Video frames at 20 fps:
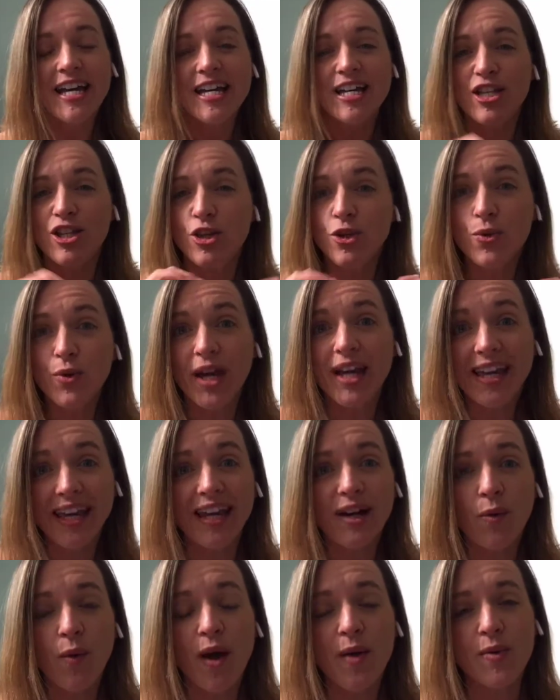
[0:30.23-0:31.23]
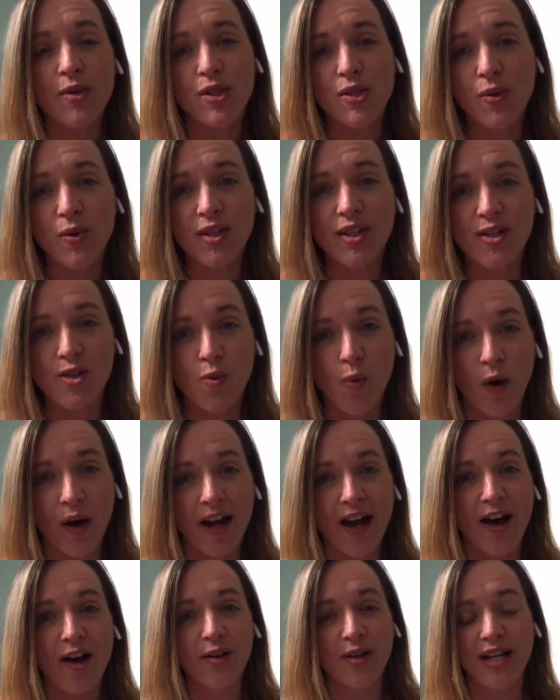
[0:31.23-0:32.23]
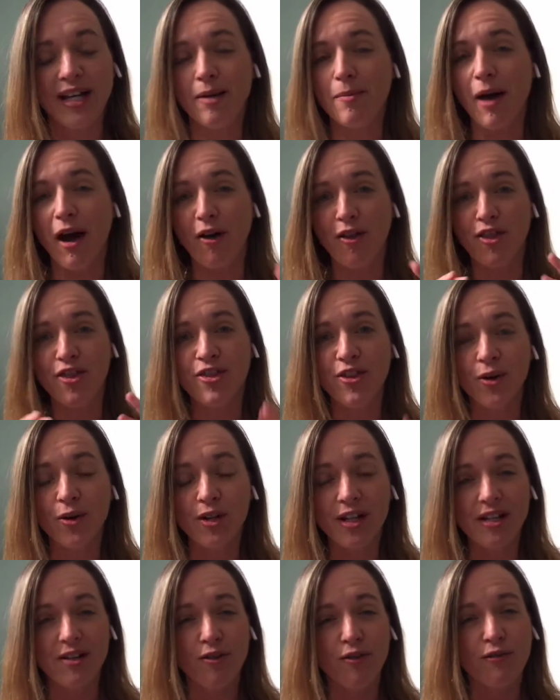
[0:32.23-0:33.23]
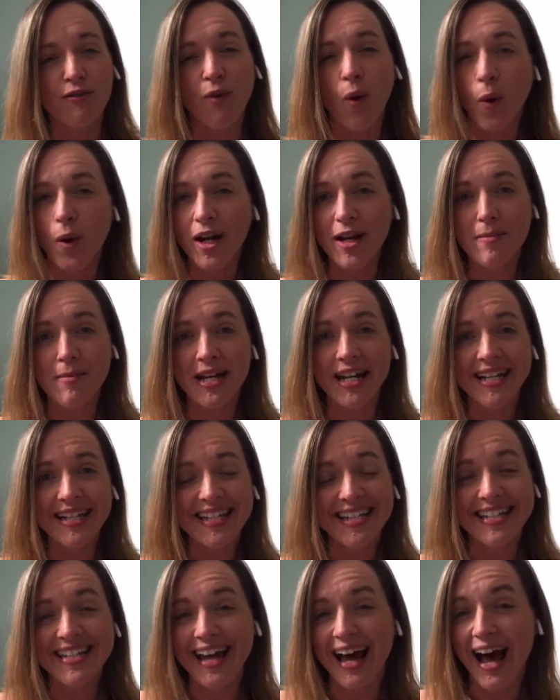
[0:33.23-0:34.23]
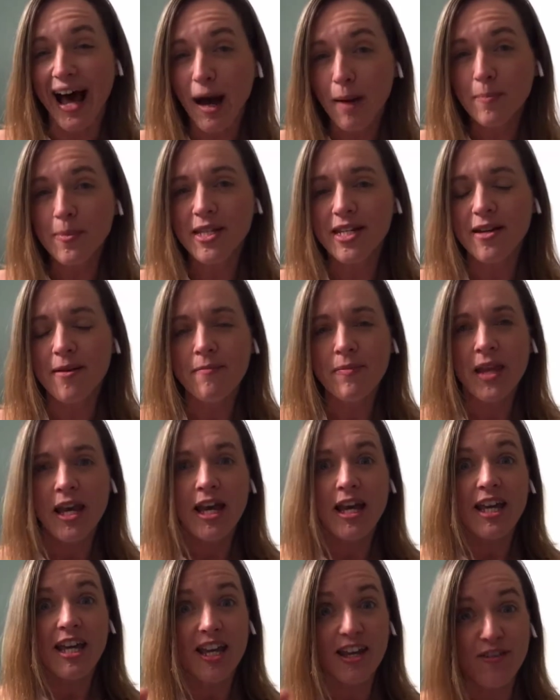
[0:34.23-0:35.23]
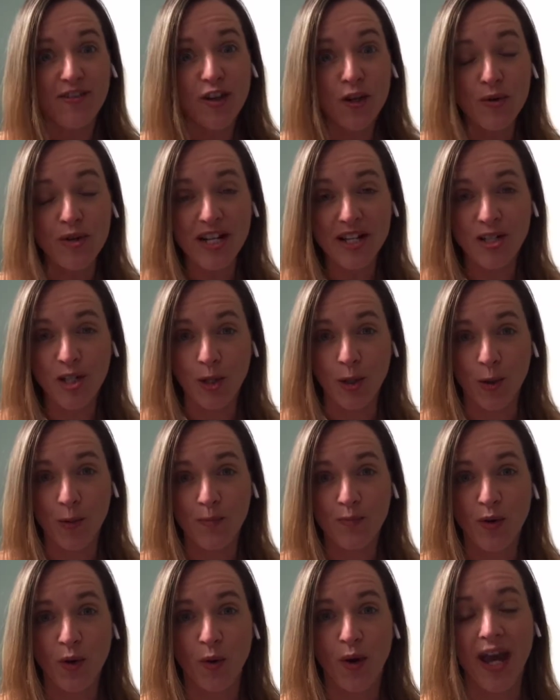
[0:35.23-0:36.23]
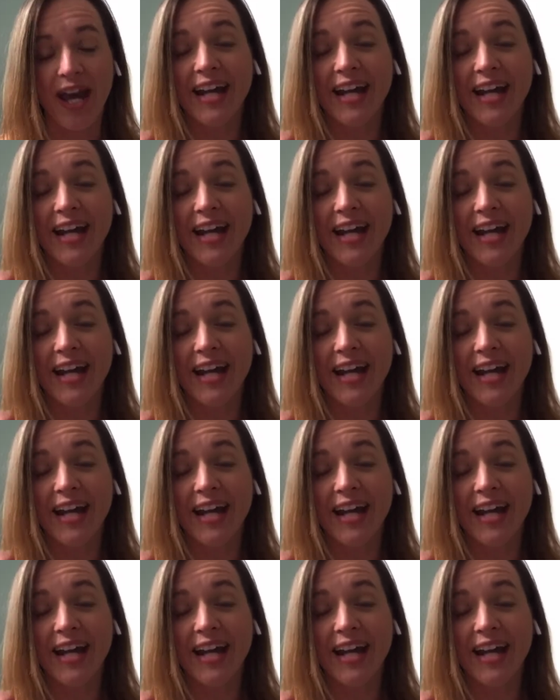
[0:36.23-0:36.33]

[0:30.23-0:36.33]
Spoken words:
You can get away with doing this workout in about 30 to 40 minutes tops if you need to, okay?